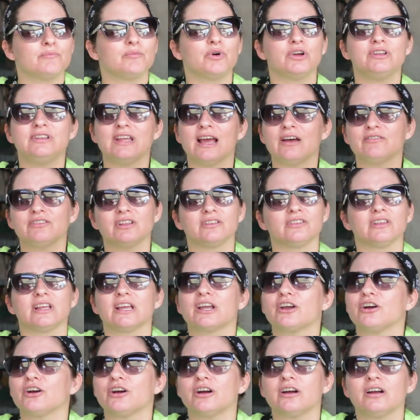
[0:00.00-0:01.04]
Put down the
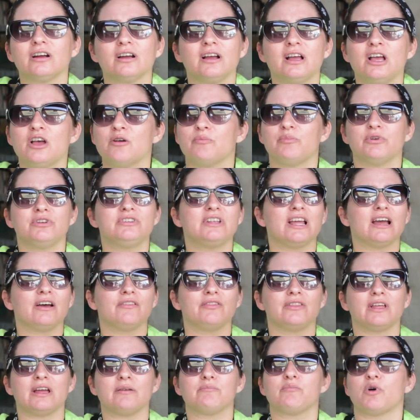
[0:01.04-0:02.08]
liquor, put
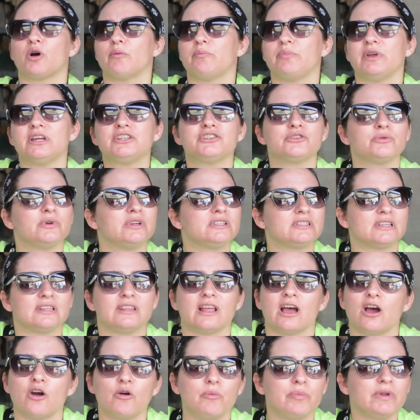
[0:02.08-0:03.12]
down the barbiturates
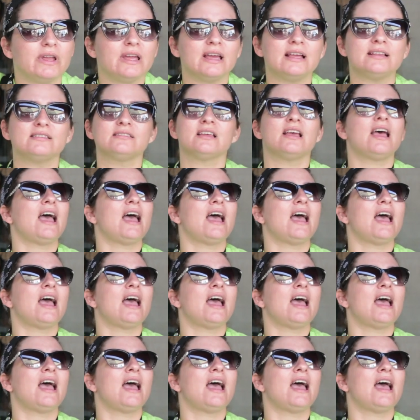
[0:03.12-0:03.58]
and the opiates,